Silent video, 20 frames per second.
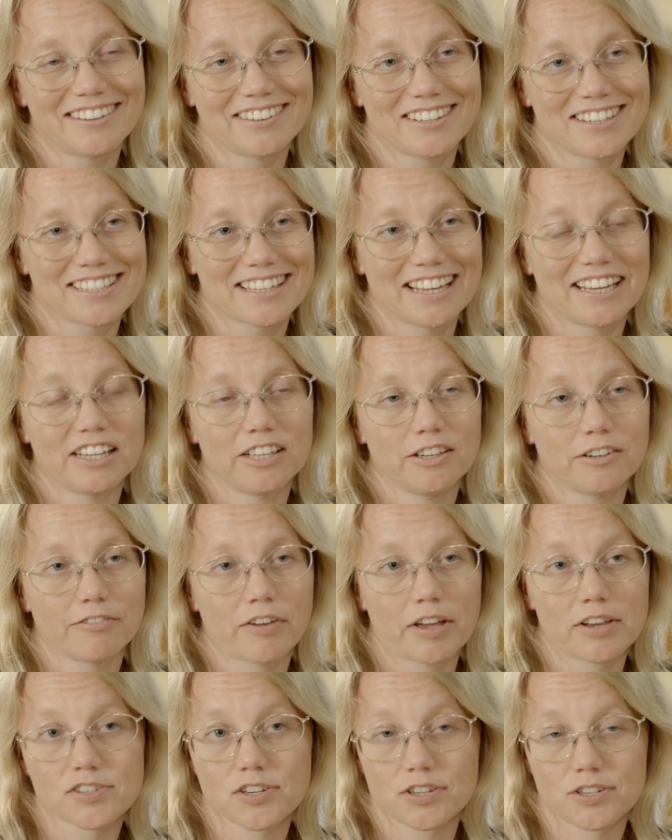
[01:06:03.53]
the study of
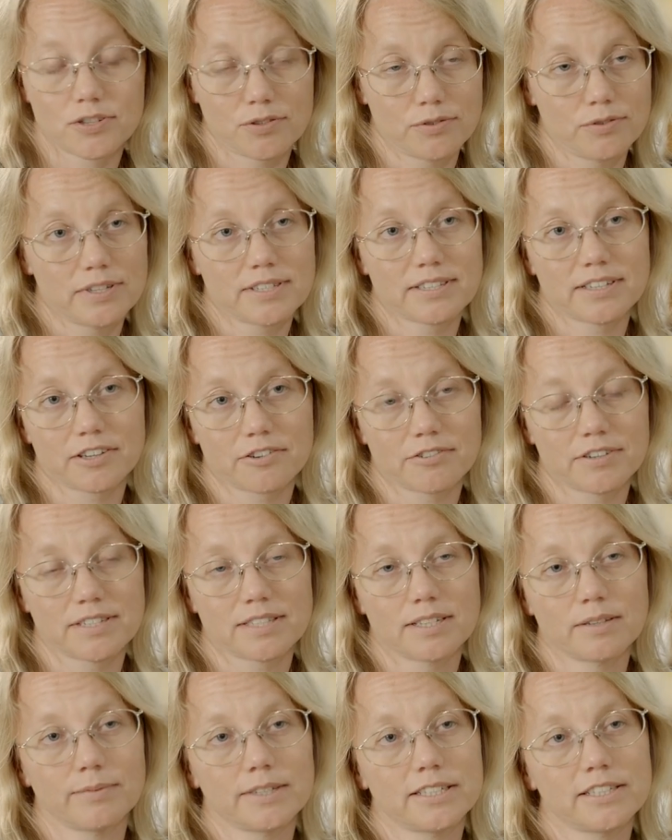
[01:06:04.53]
ancient Jewish and
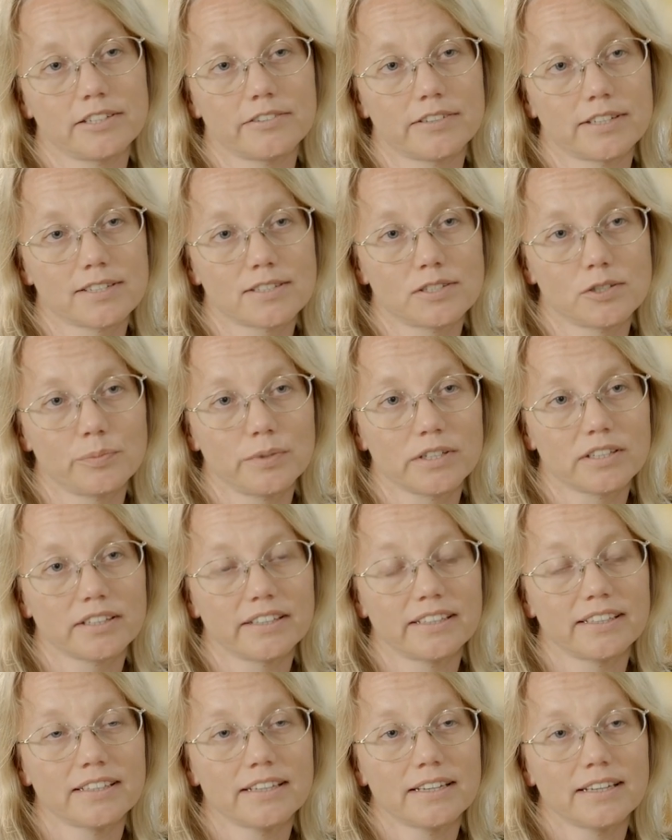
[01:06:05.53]
Christian materials
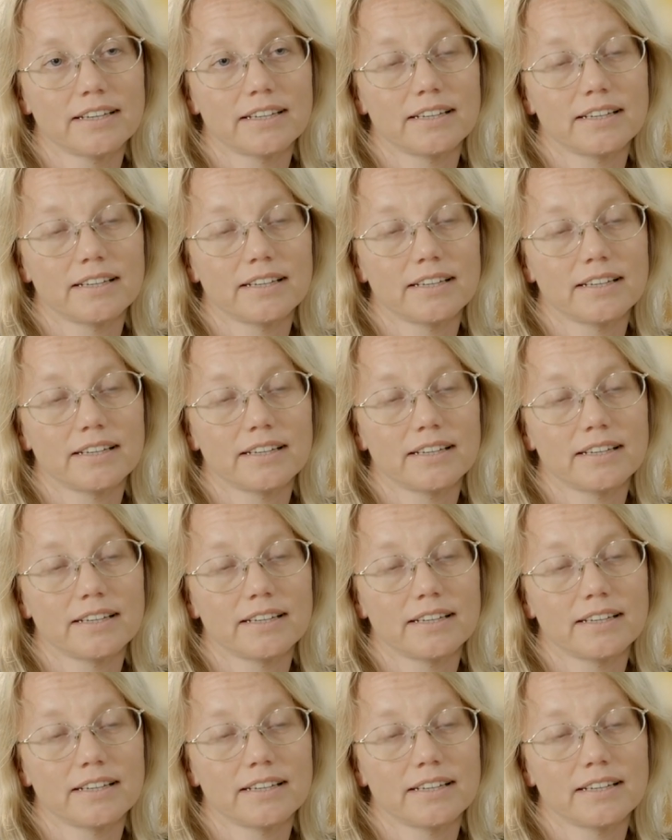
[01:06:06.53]
typically